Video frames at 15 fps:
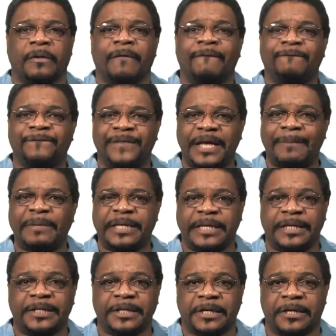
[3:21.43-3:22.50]
Family
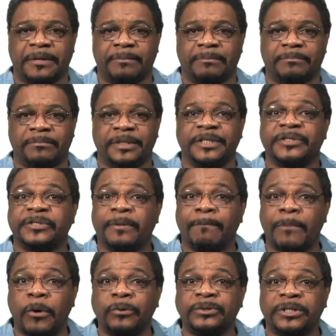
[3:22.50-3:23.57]
income is the
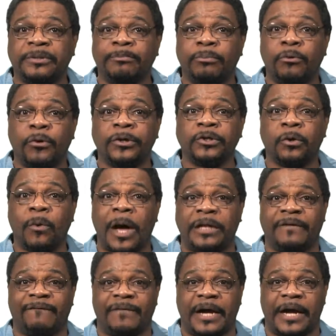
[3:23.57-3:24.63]
most important
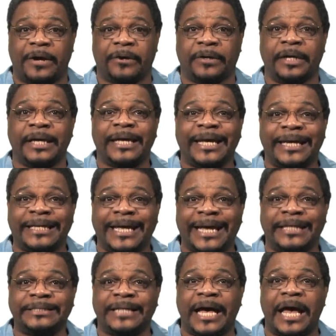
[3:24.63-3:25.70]
qualifier in
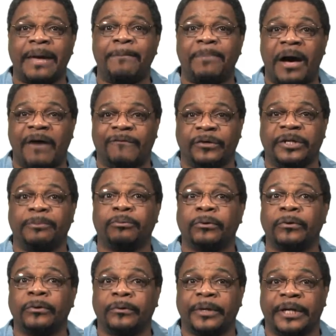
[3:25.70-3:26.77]
anti-poverty
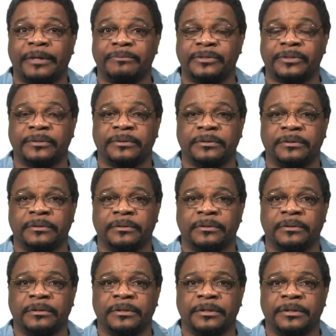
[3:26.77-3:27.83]
programs.
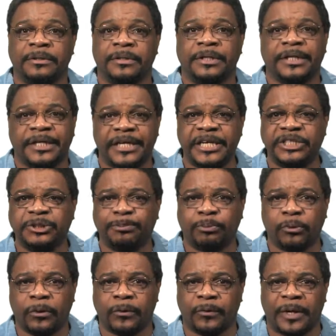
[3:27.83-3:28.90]
Each
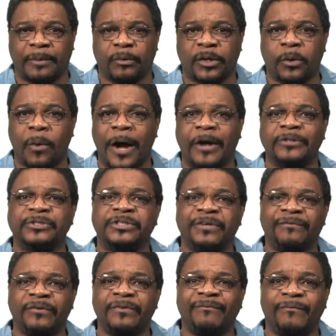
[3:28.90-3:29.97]
program requires
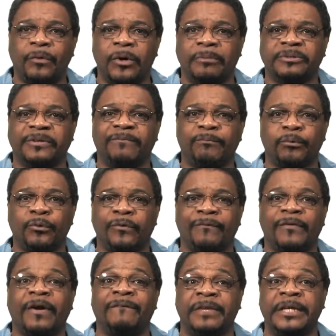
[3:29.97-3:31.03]
different forms of proof
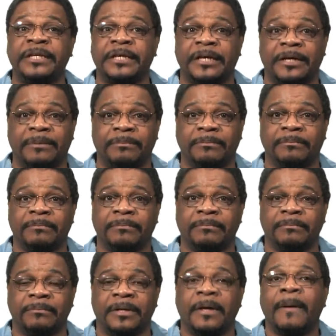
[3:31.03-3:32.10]
of income.
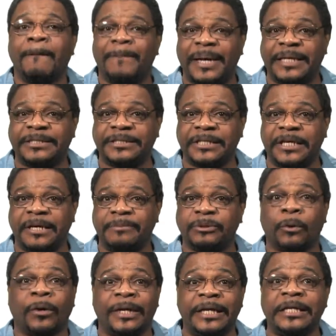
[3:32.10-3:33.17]
Pay stubs
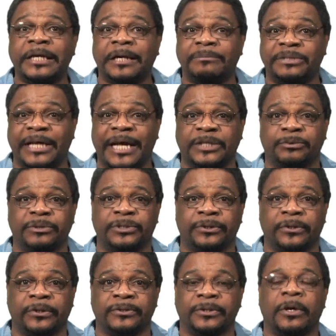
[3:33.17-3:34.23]
or income tax
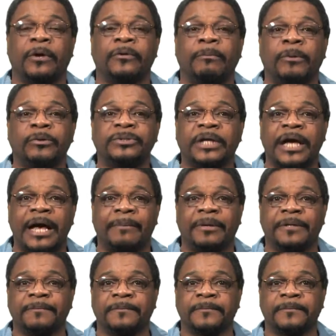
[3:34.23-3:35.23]
returns are the most common.